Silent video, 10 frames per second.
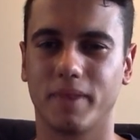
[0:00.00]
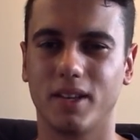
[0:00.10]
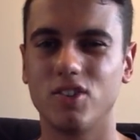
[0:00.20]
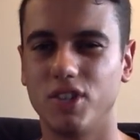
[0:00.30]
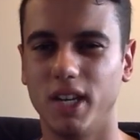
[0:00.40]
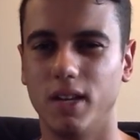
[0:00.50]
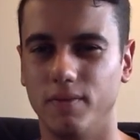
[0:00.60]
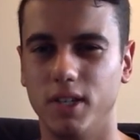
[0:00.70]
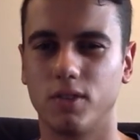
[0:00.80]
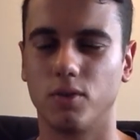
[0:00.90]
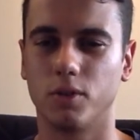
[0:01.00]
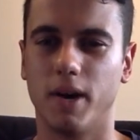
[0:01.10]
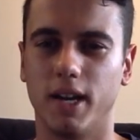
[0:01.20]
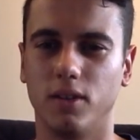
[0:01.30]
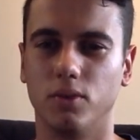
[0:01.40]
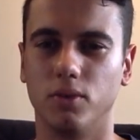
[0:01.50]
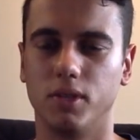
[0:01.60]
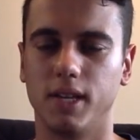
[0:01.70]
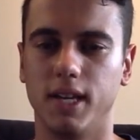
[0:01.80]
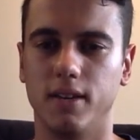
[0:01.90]
sheet of discourse
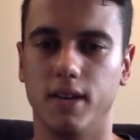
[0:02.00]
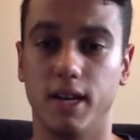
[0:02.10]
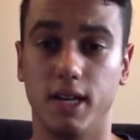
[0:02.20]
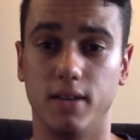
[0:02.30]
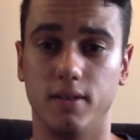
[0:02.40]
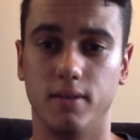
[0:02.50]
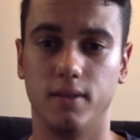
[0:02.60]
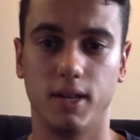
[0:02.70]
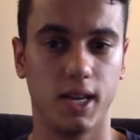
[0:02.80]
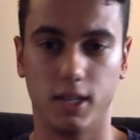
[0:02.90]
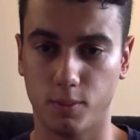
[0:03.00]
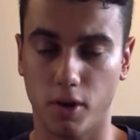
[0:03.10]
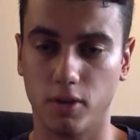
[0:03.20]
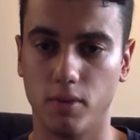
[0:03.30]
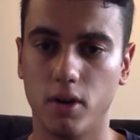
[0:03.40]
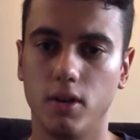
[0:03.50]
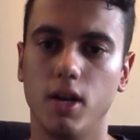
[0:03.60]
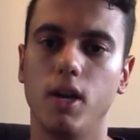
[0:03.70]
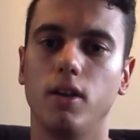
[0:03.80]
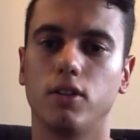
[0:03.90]
particles in spoken mode.
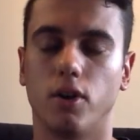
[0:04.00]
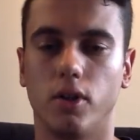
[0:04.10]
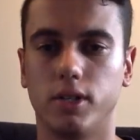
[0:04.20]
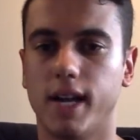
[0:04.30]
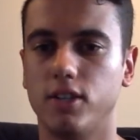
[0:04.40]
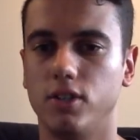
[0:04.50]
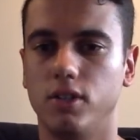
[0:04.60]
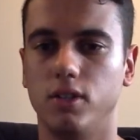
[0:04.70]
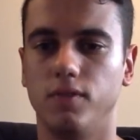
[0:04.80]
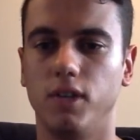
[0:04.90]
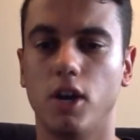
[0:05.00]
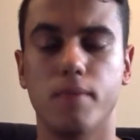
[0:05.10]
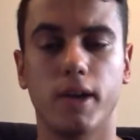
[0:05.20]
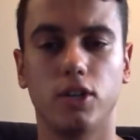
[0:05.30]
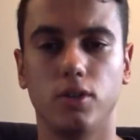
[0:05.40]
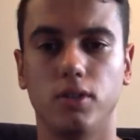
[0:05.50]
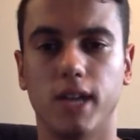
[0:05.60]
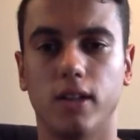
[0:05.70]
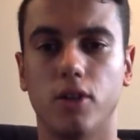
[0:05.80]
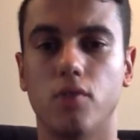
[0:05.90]
So I'll attach this to this video. Make sure you
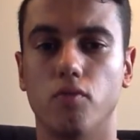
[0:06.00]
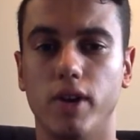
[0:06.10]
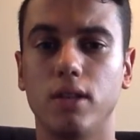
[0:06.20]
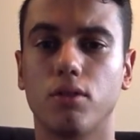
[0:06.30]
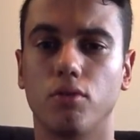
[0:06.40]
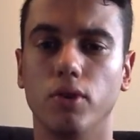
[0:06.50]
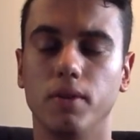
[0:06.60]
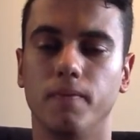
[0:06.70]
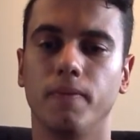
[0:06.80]
download it, read through it,